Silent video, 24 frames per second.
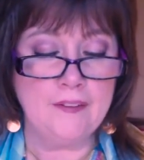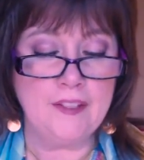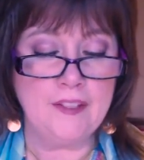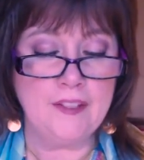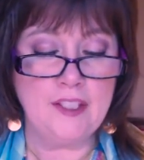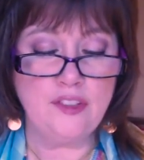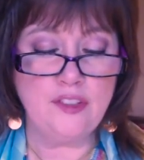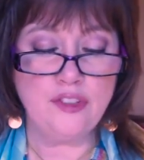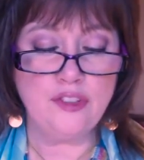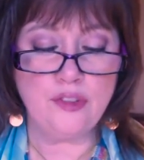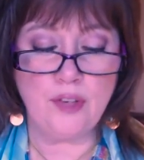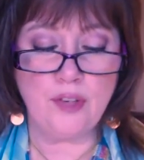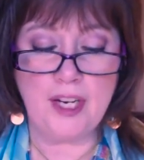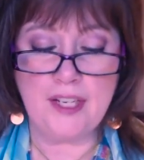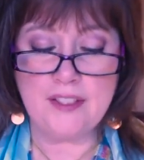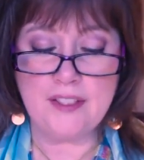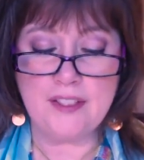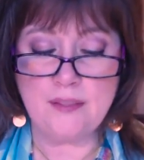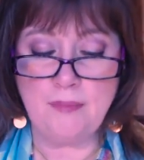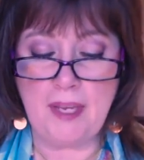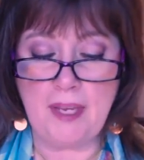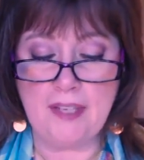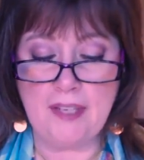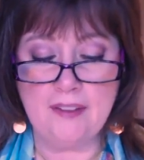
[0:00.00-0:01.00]
These
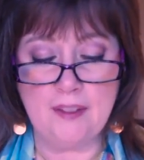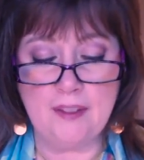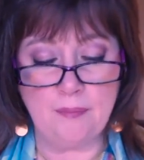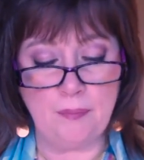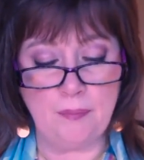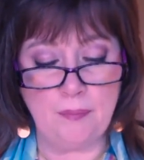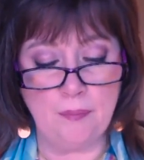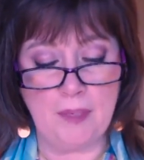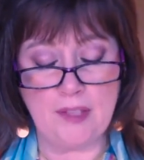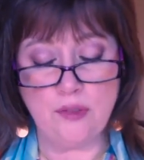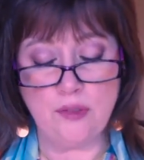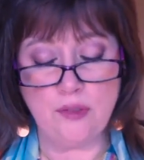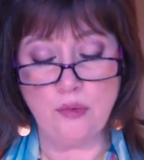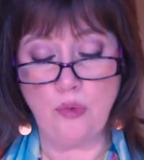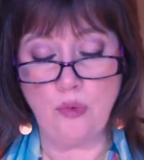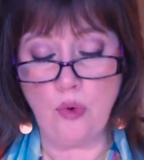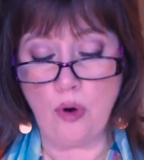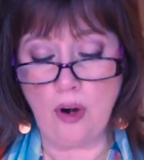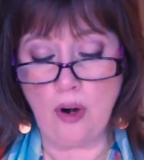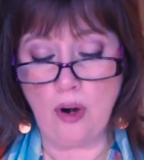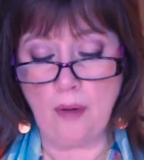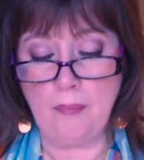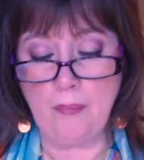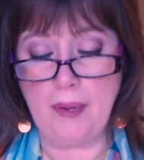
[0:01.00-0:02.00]
traits make diplomats
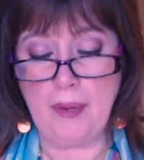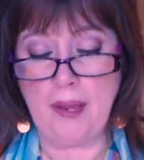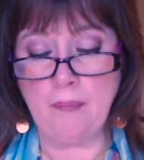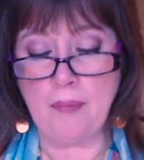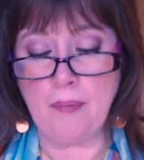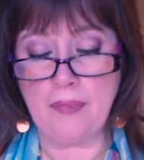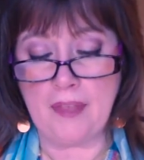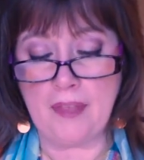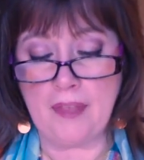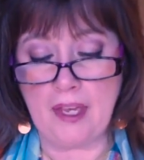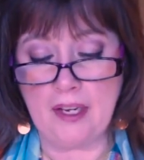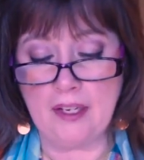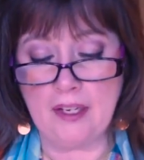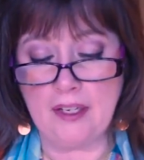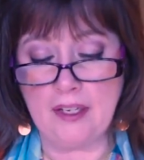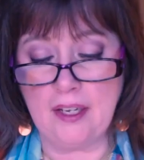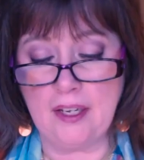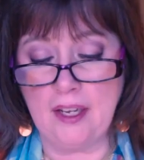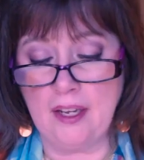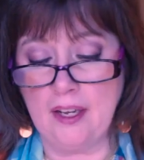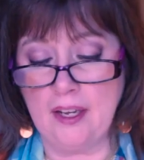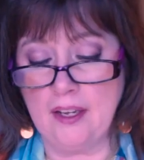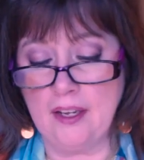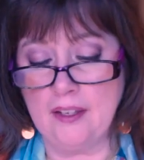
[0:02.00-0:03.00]
warm,
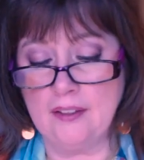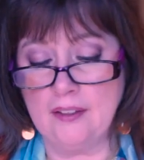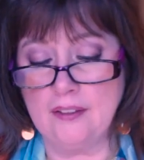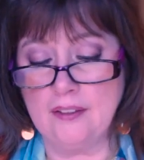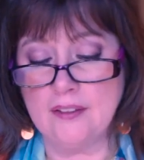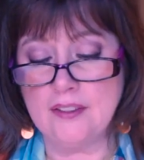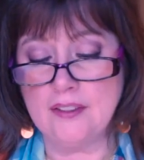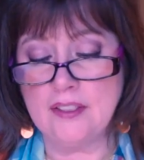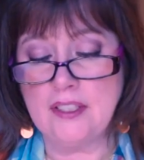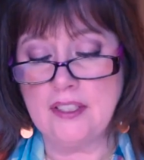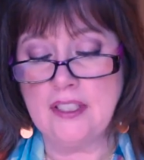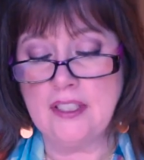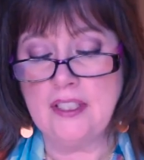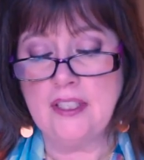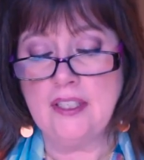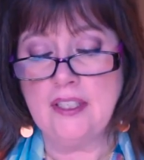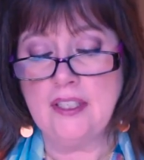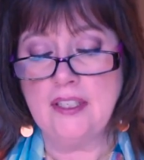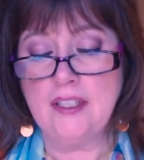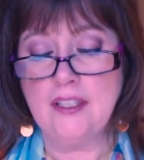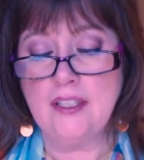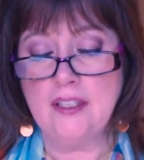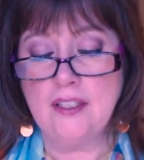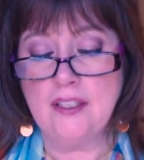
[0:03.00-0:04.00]
empathetic, and
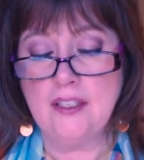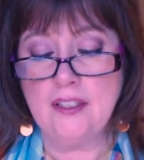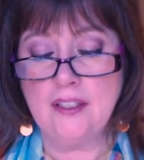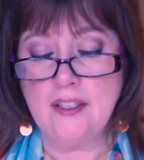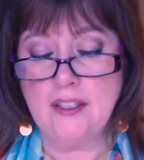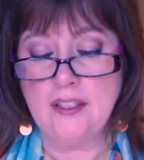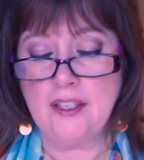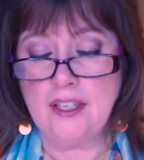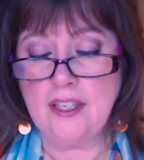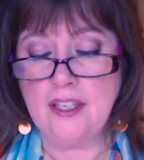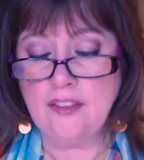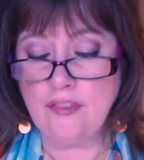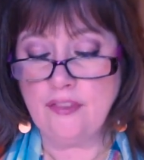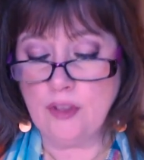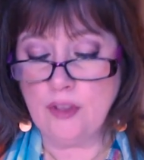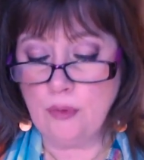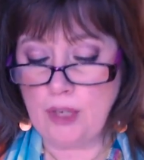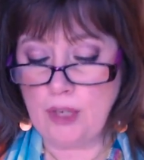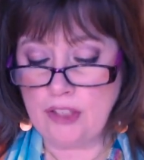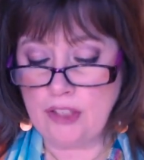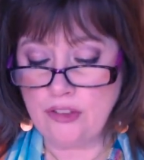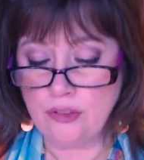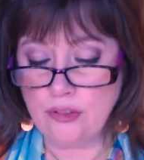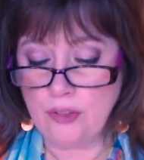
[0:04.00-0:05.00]

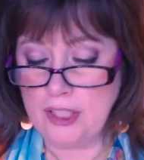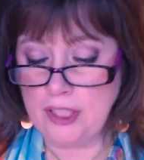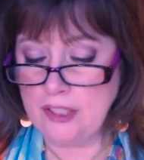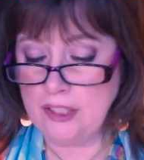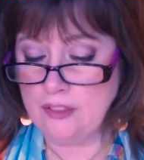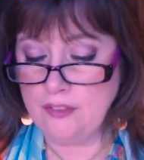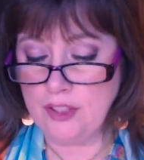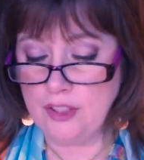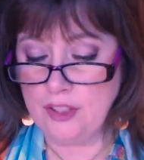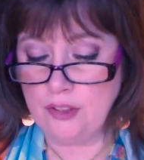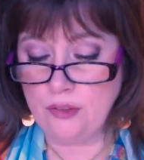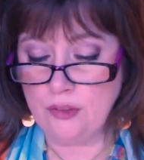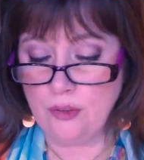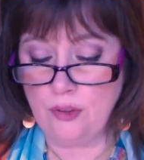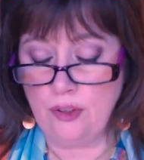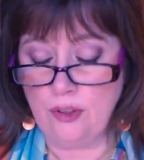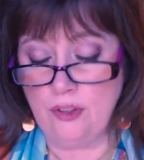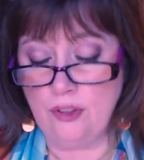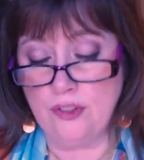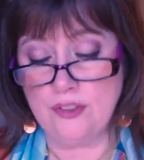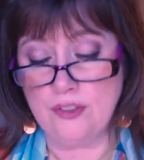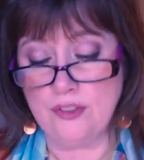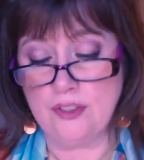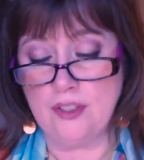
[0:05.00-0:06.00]
influential
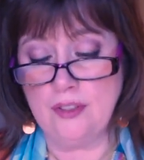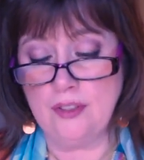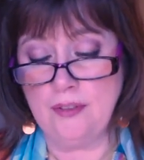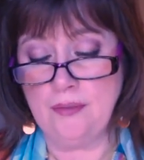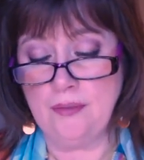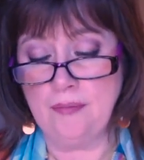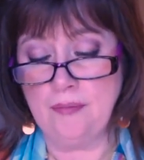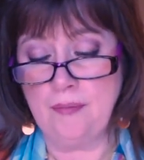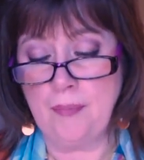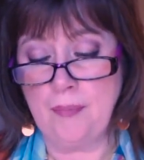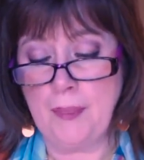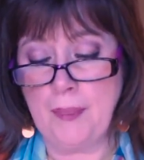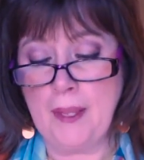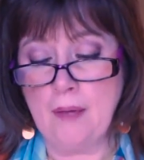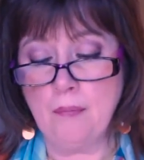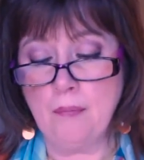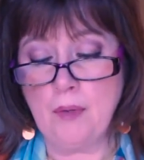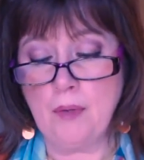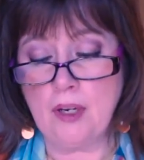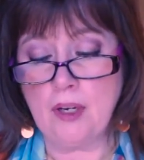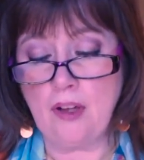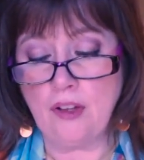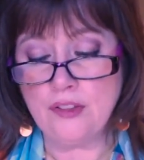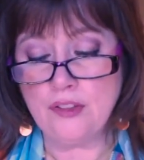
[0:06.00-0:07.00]
individuals,
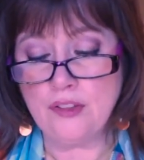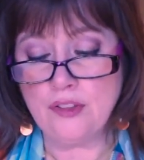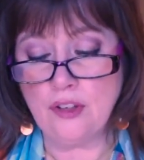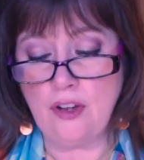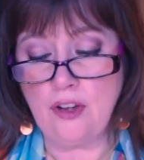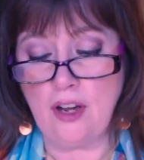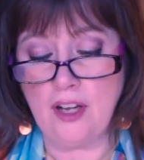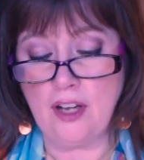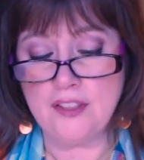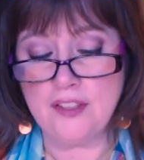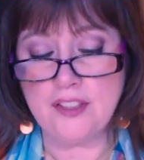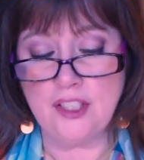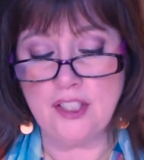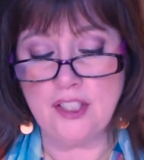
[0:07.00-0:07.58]
but also cause